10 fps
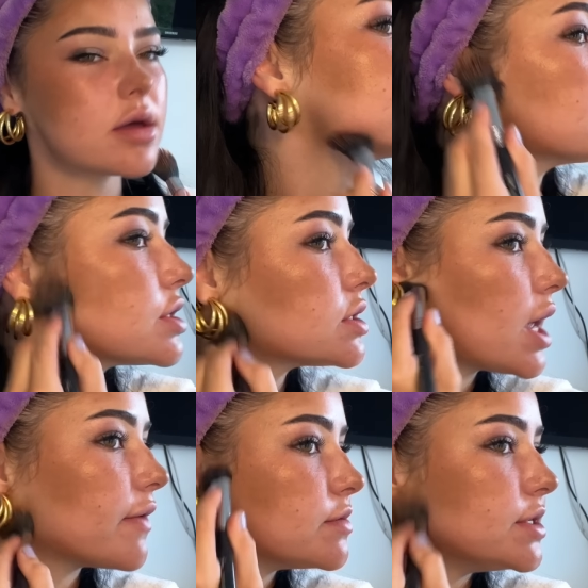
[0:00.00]
So this doesn't
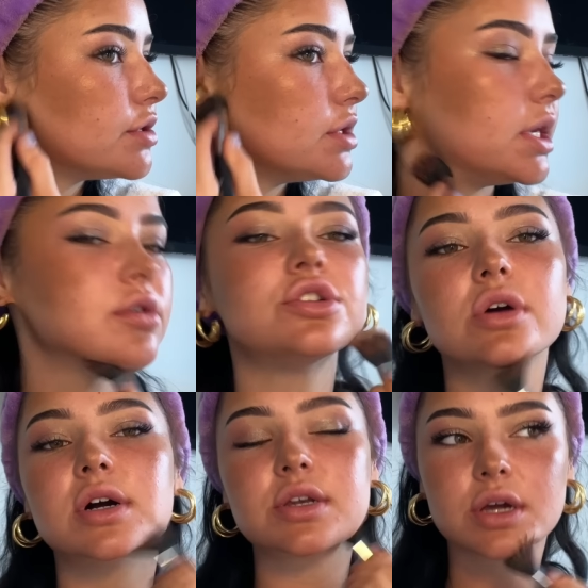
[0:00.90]
have to be too neat because you
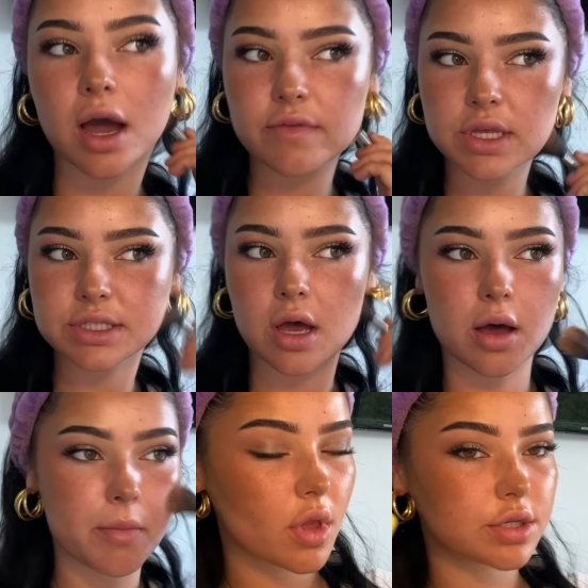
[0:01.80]
are going to cover this up.